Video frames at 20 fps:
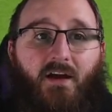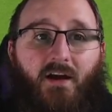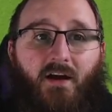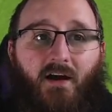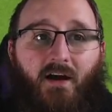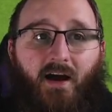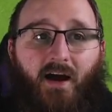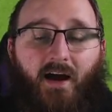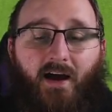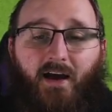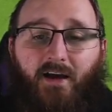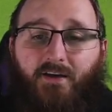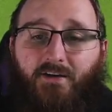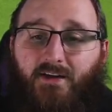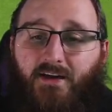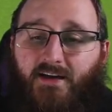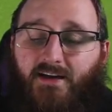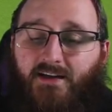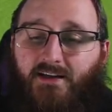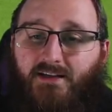And
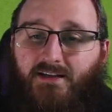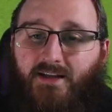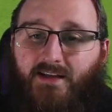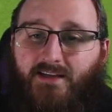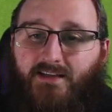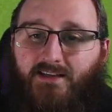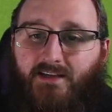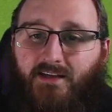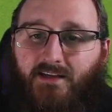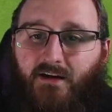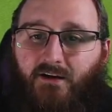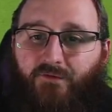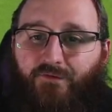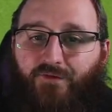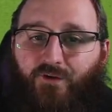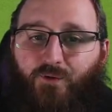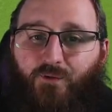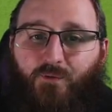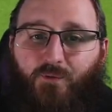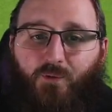is this the
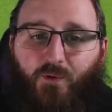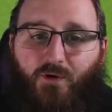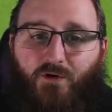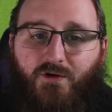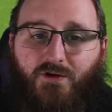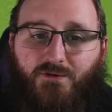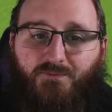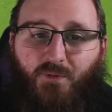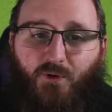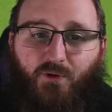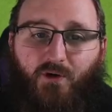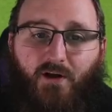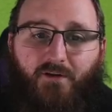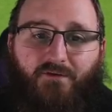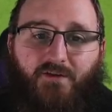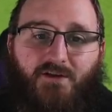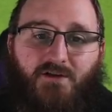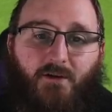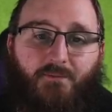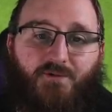downfall? Walker's ball over
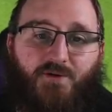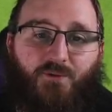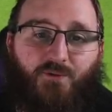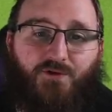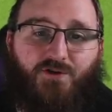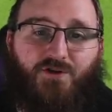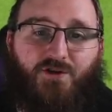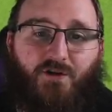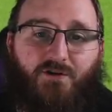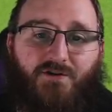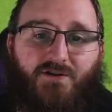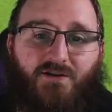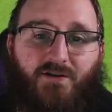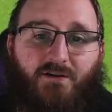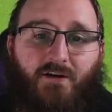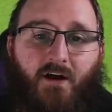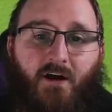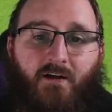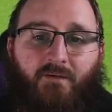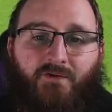the top towards
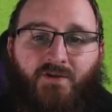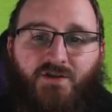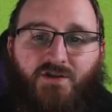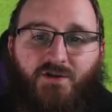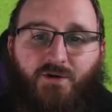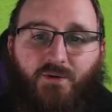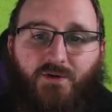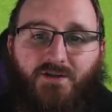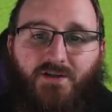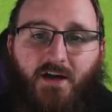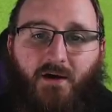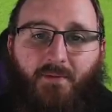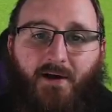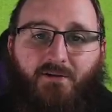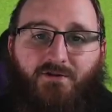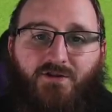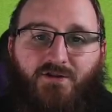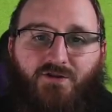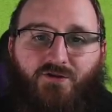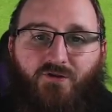Johnson. Stewart's come
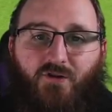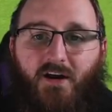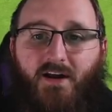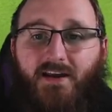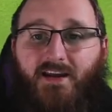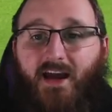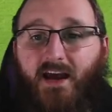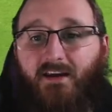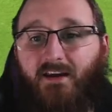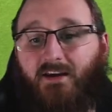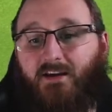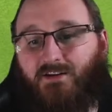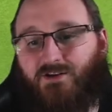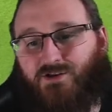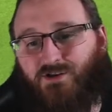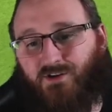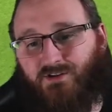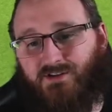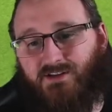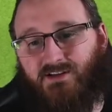out to try and get it.
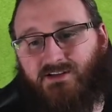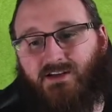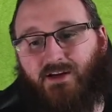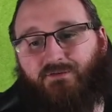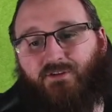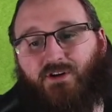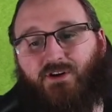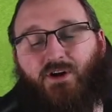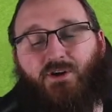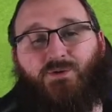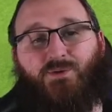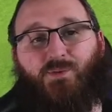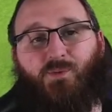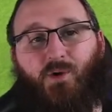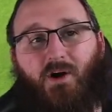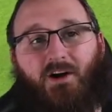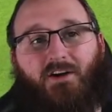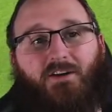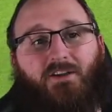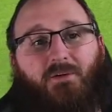Johnson's effort goes
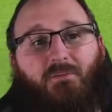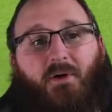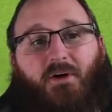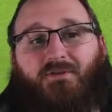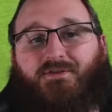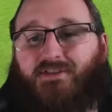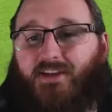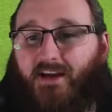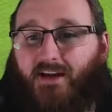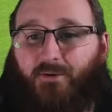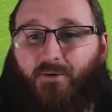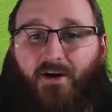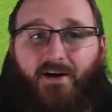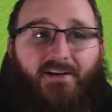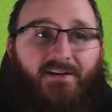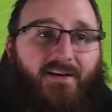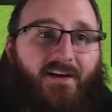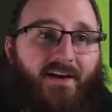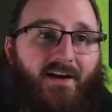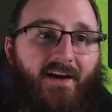wide of the post
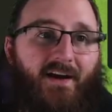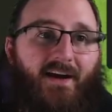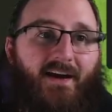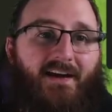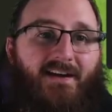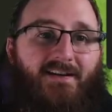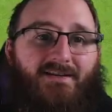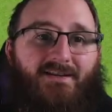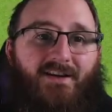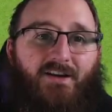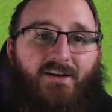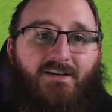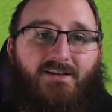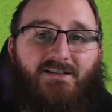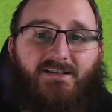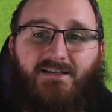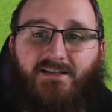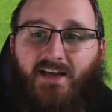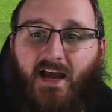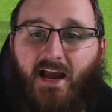anyway. It is to
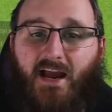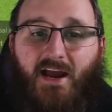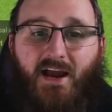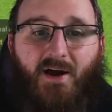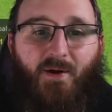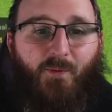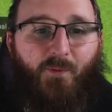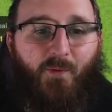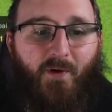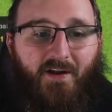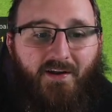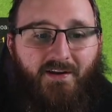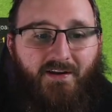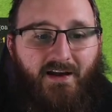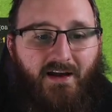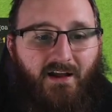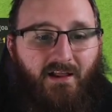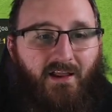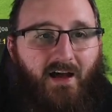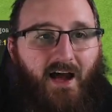stay
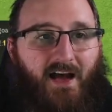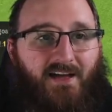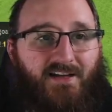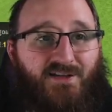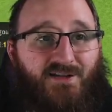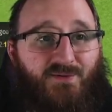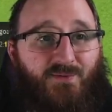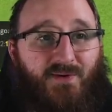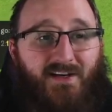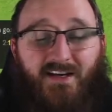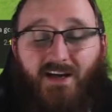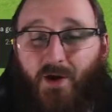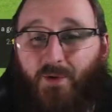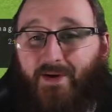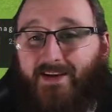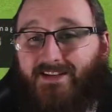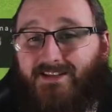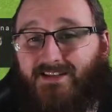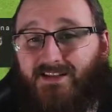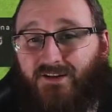1-0 as we go
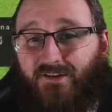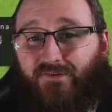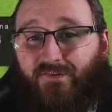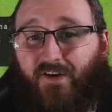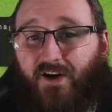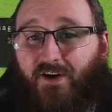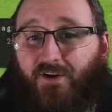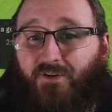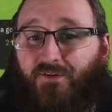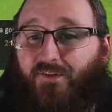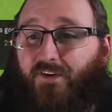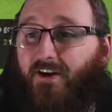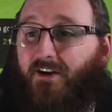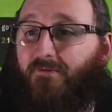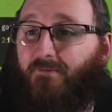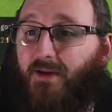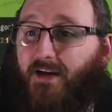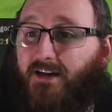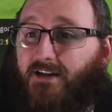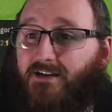into the final 5
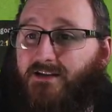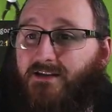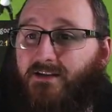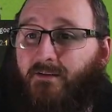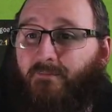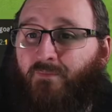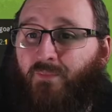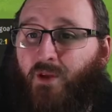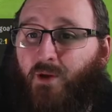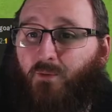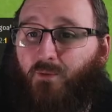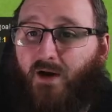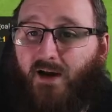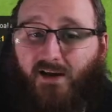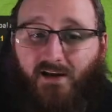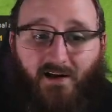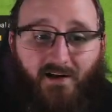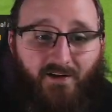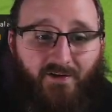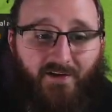minutes.
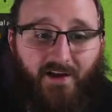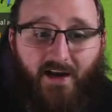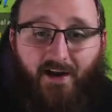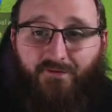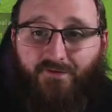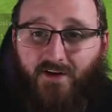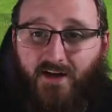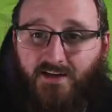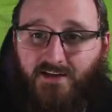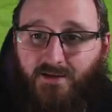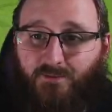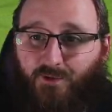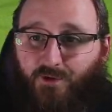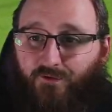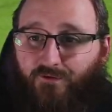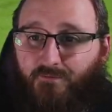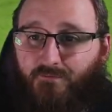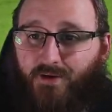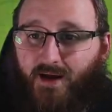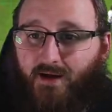Wakely on the left gets the ball
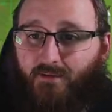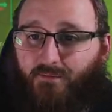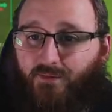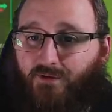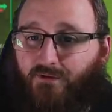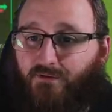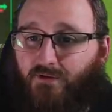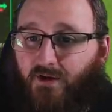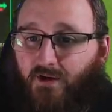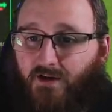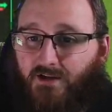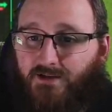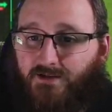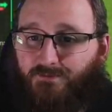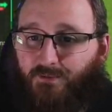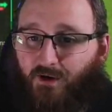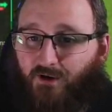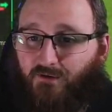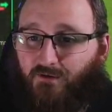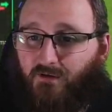from Pambu.
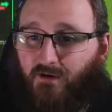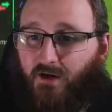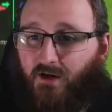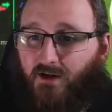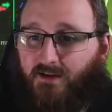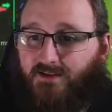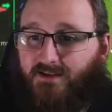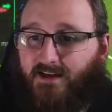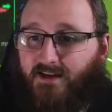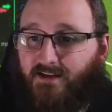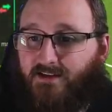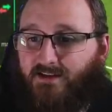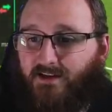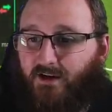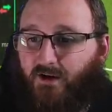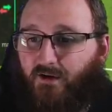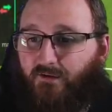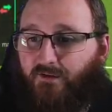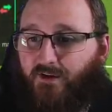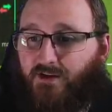Spong dinks it
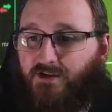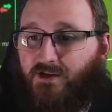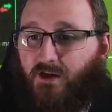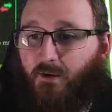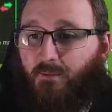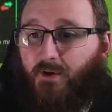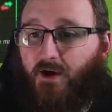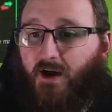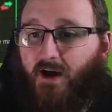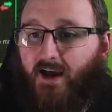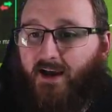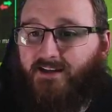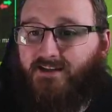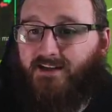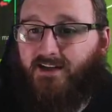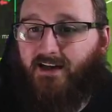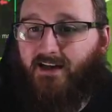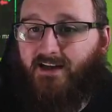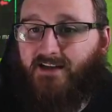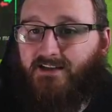over the top. It's
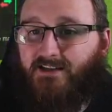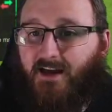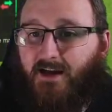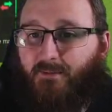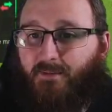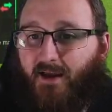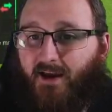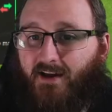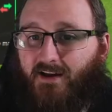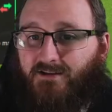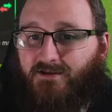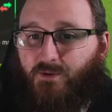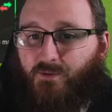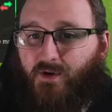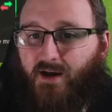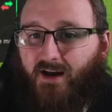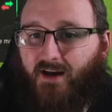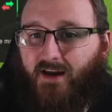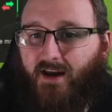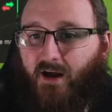Elise playing as a
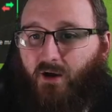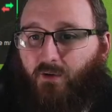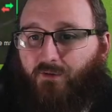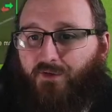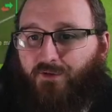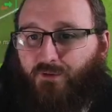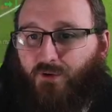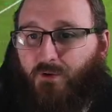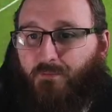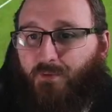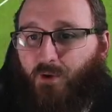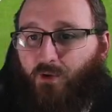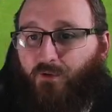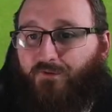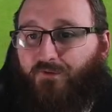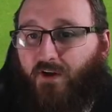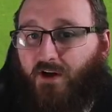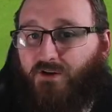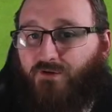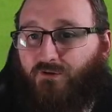winger now. Through a ball,
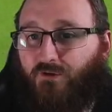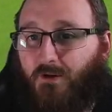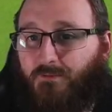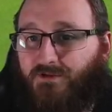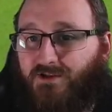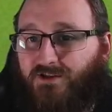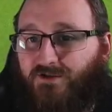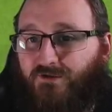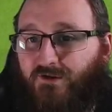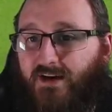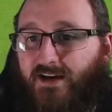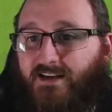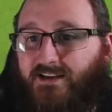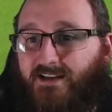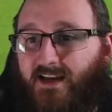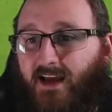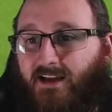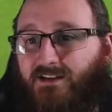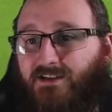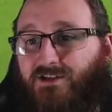finds Rob Street,
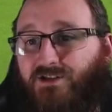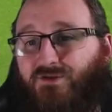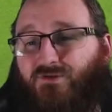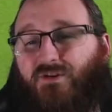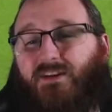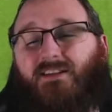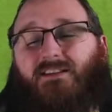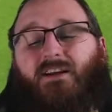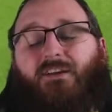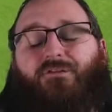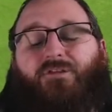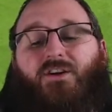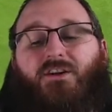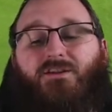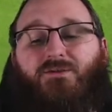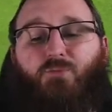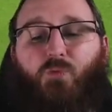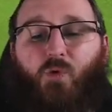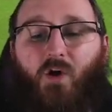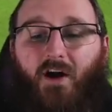and Street's effort
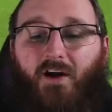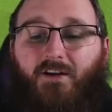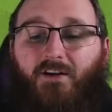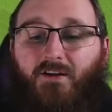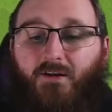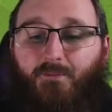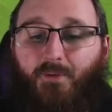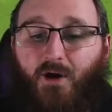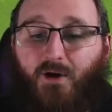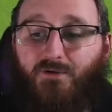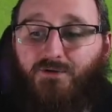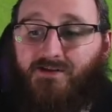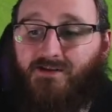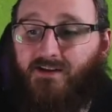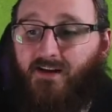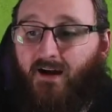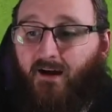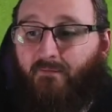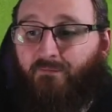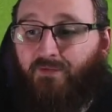is wide of the post.
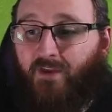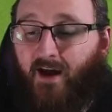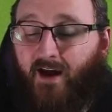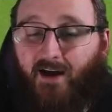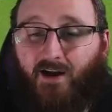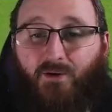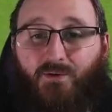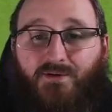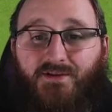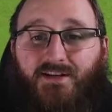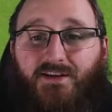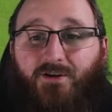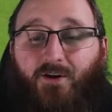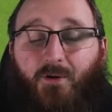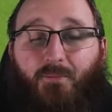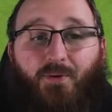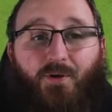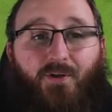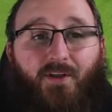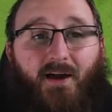How has he not
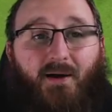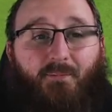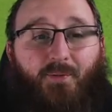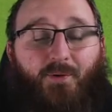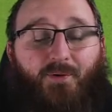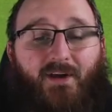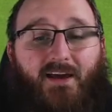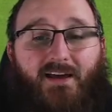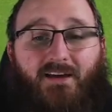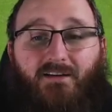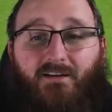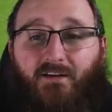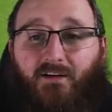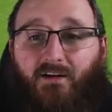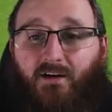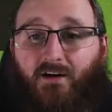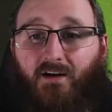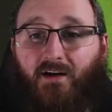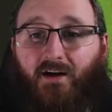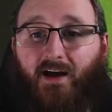put that ball in?
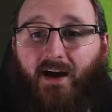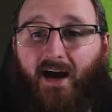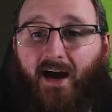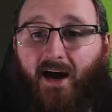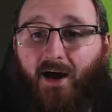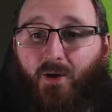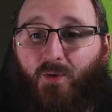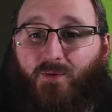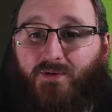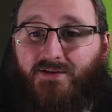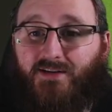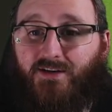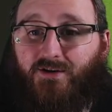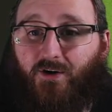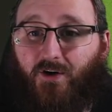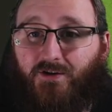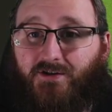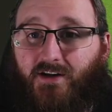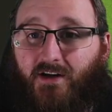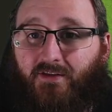How has he
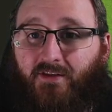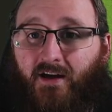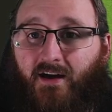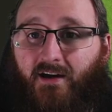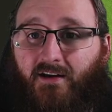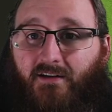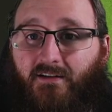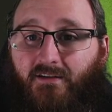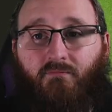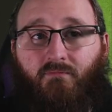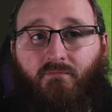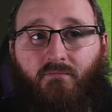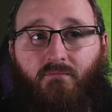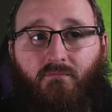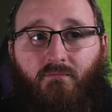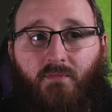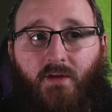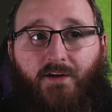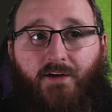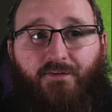not done that?
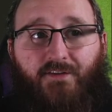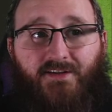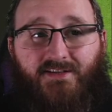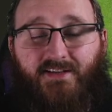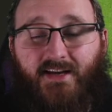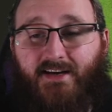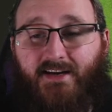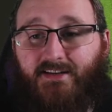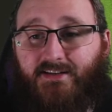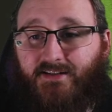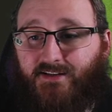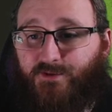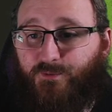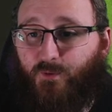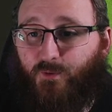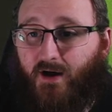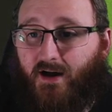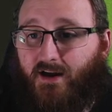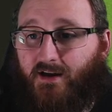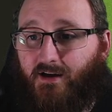If it stays this
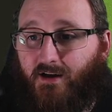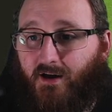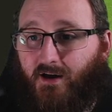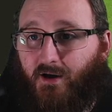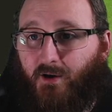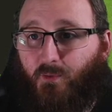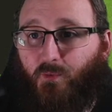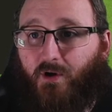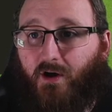way, we are